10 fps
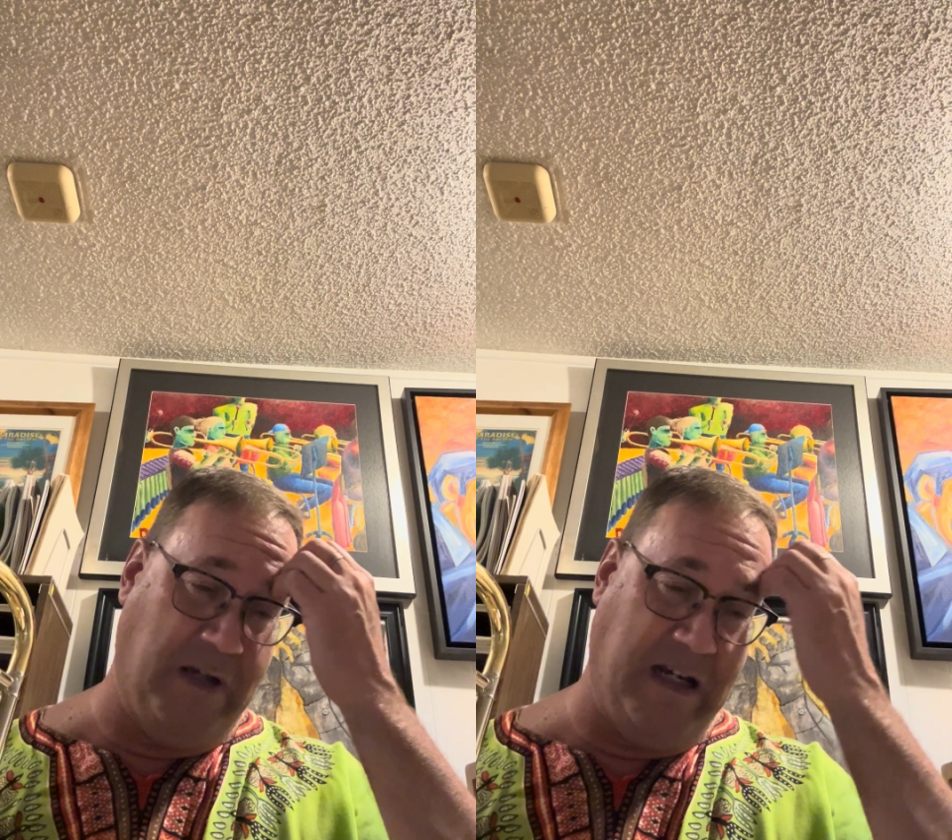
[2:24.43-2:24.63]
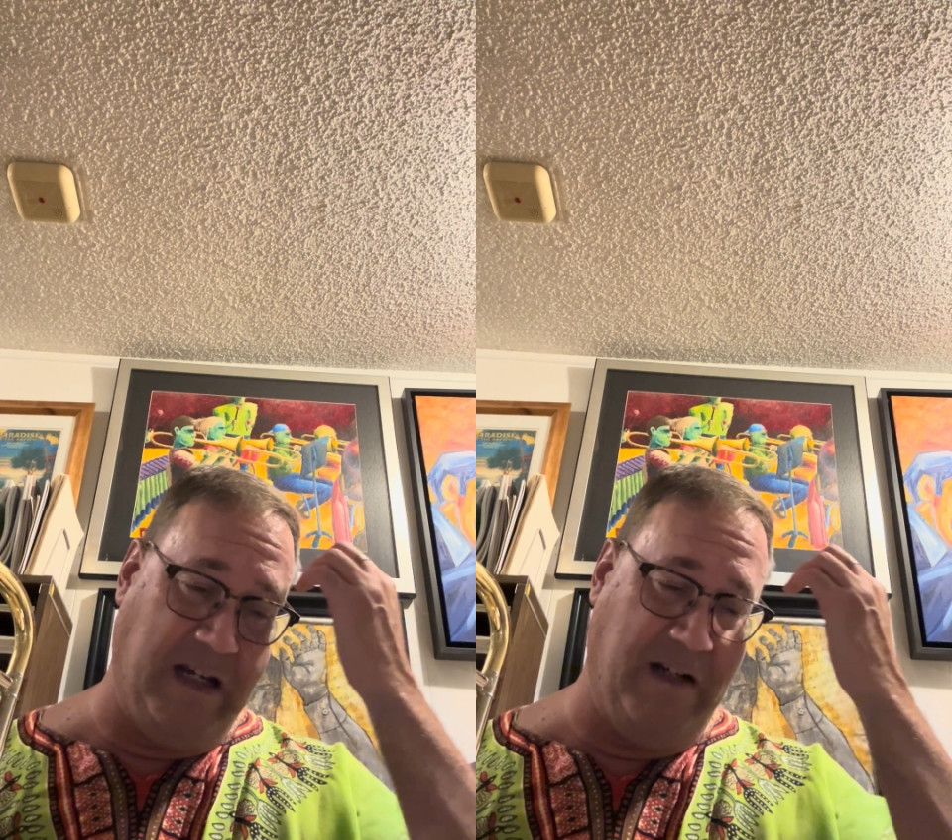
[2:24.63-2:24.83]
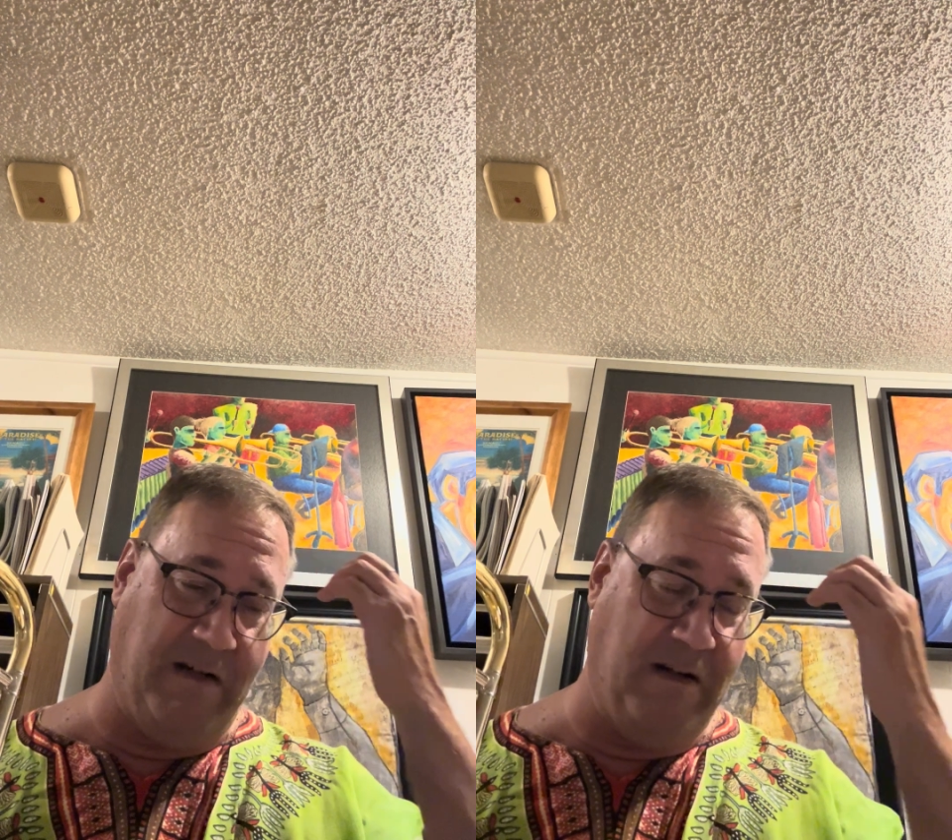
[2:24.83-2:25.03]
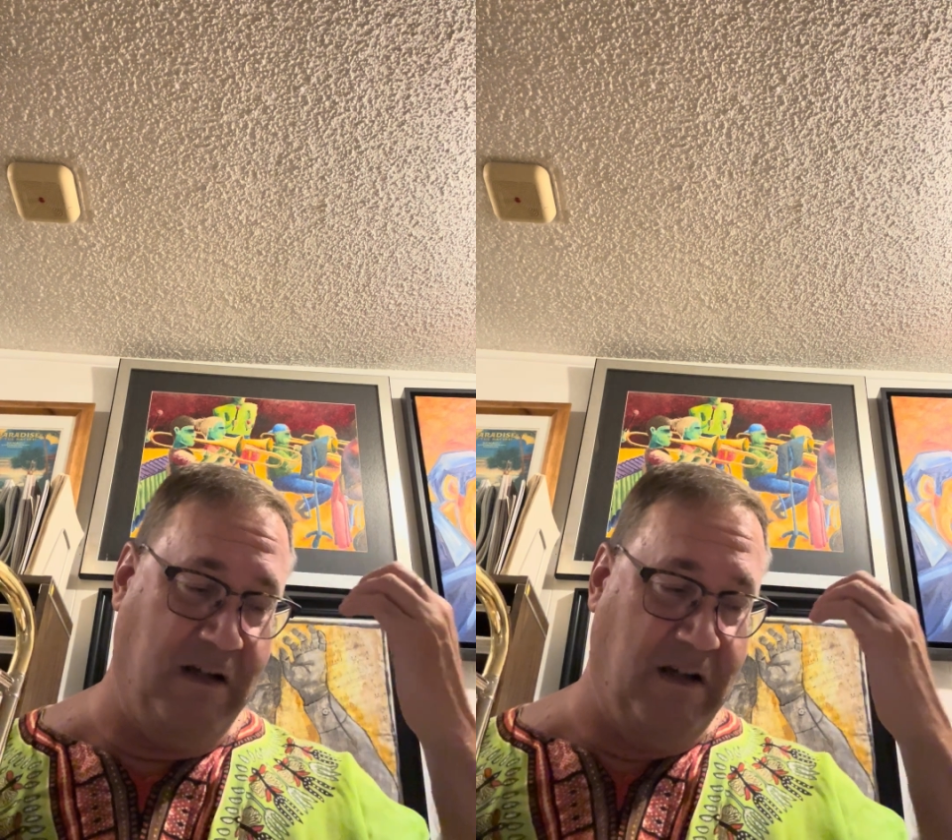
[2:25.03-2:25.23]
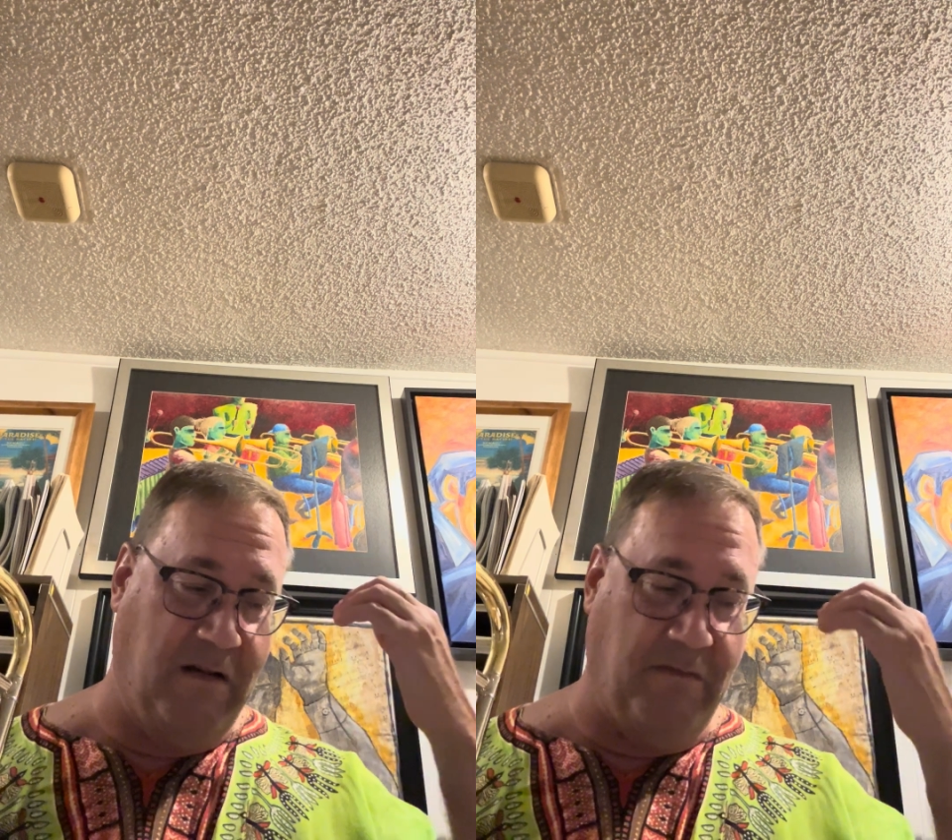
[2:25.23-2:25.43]
band and
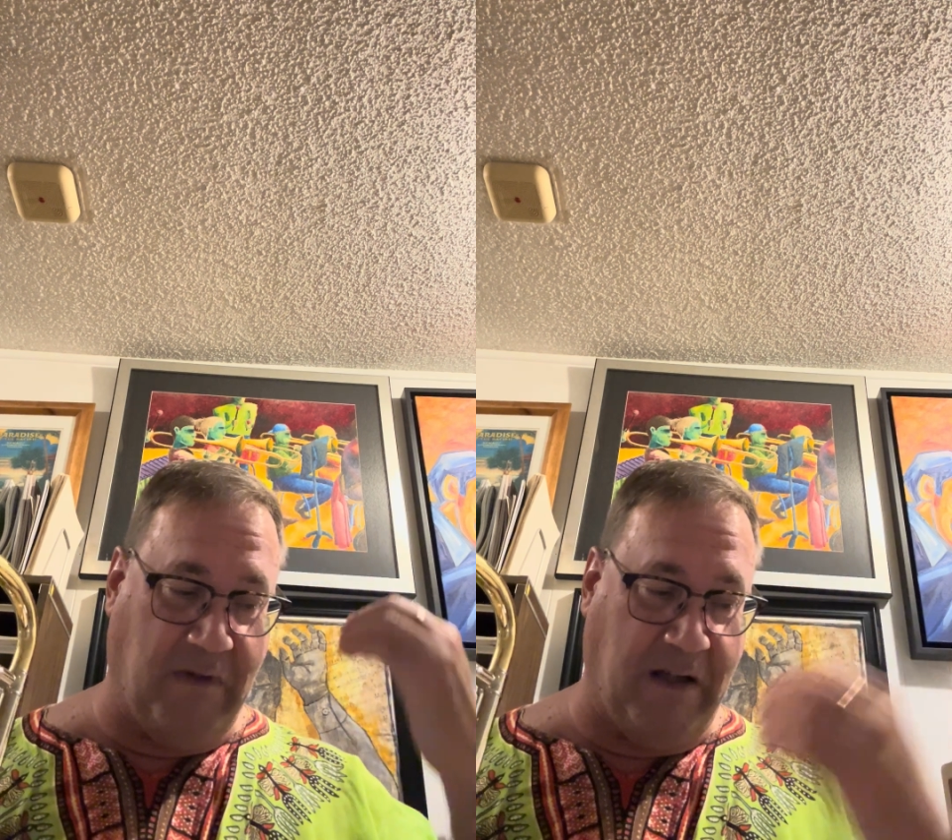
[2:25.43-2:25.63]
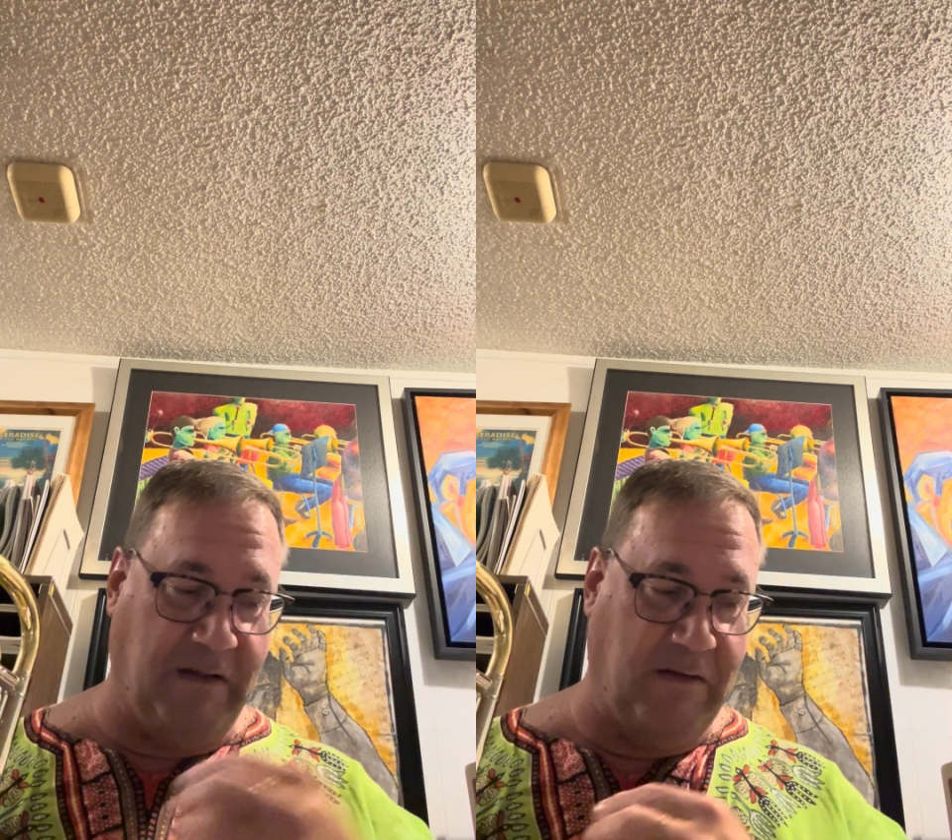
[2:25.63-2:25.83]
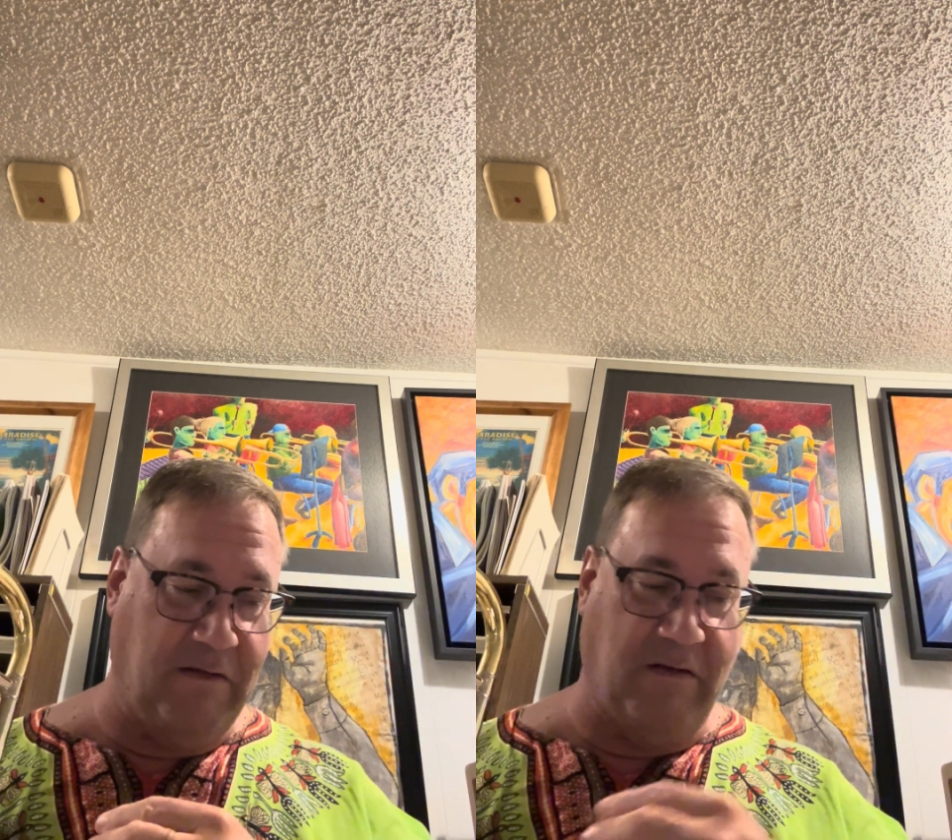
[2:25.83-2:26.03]
like